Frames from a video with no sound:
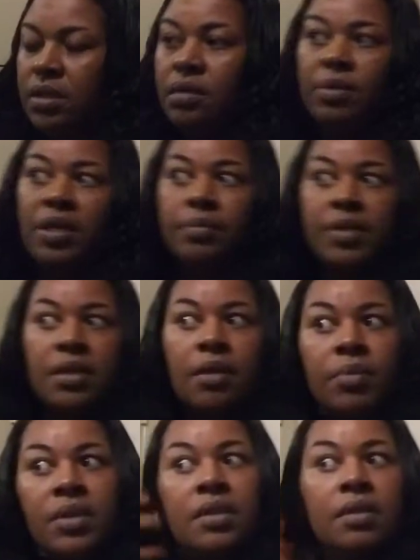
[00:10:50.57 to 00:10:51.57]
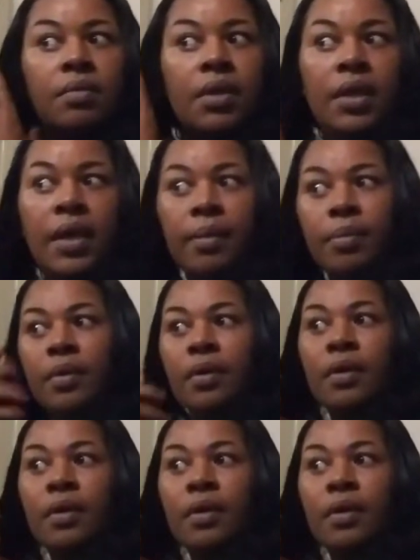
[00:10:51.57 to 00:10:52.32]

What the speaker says: them up some. See what happens.